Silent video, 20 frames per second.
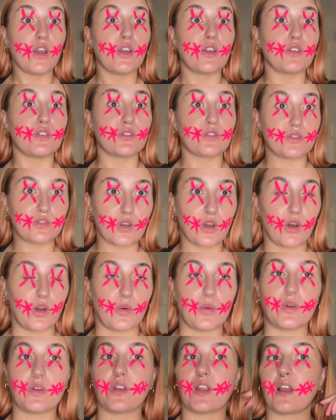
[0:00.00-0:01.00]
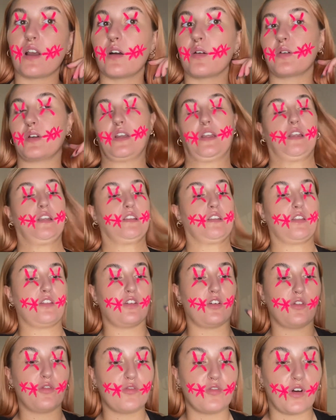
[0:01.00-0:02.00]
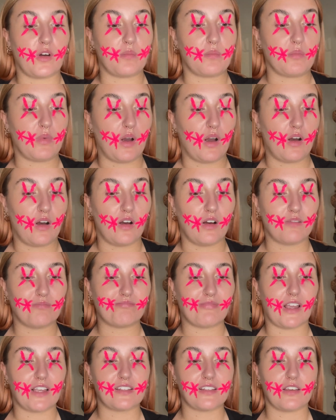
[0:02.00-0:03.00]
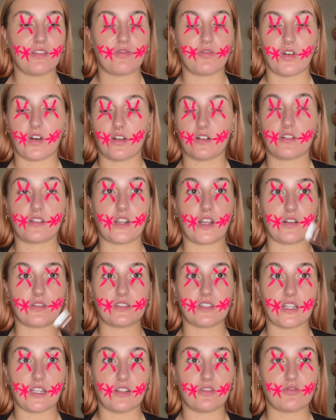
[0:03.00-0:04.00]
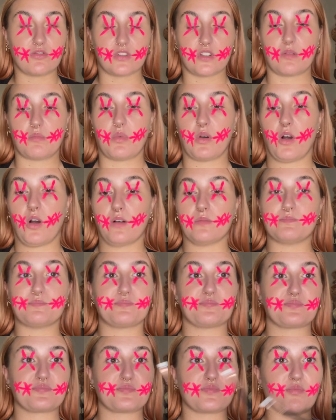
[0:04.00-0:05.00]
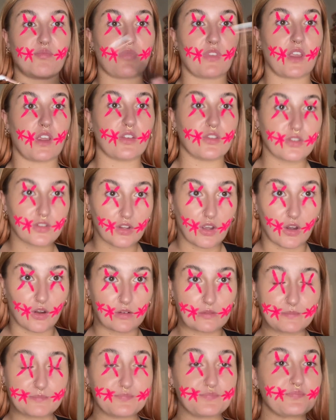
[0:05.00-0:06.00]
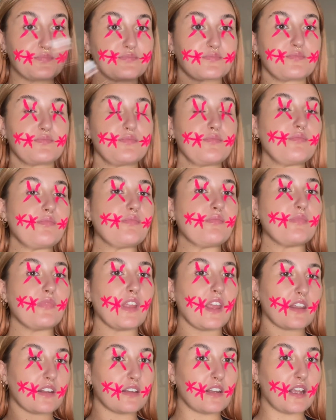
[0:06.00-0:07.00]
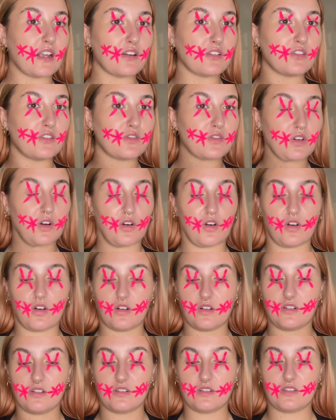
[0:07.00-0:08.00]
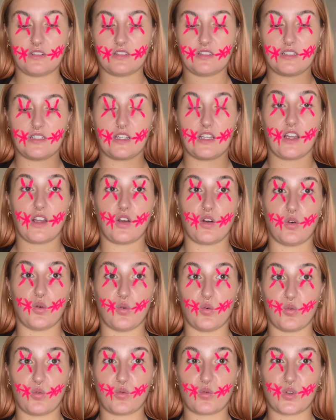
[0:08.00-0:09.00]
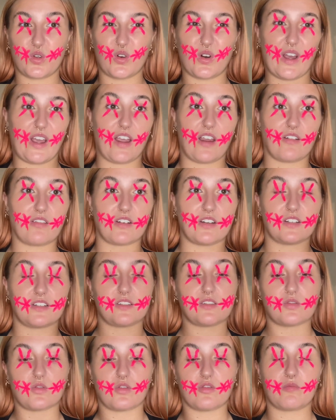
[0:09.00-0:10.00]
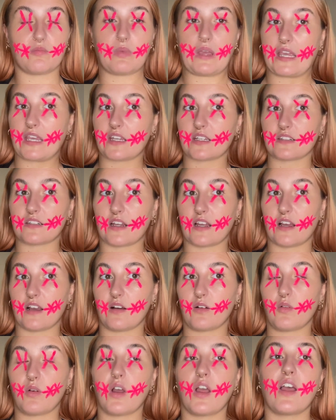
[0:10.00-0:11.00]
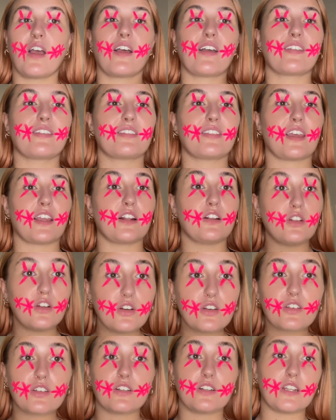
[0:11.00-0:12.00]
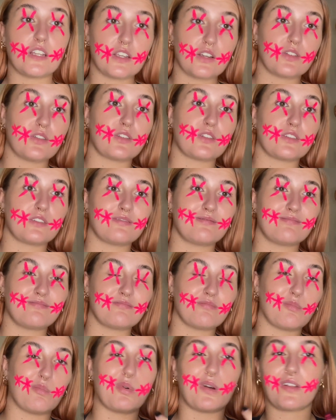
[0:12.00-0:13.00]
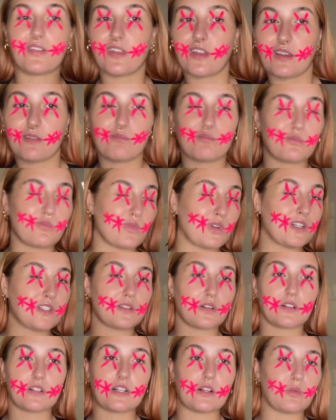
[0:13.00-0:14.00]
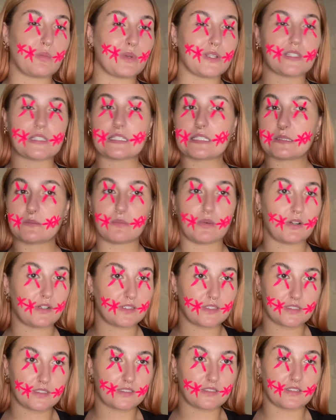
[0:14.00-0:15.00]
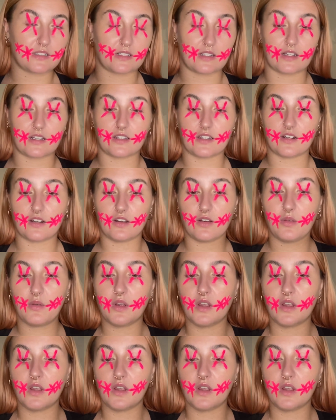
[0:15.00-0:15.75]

So now is the fun part. I say fun, now is the interesting part. So now you've got all your areas sort of pinked out. They look neon, but we need to add a little bit of spice to that, you know? It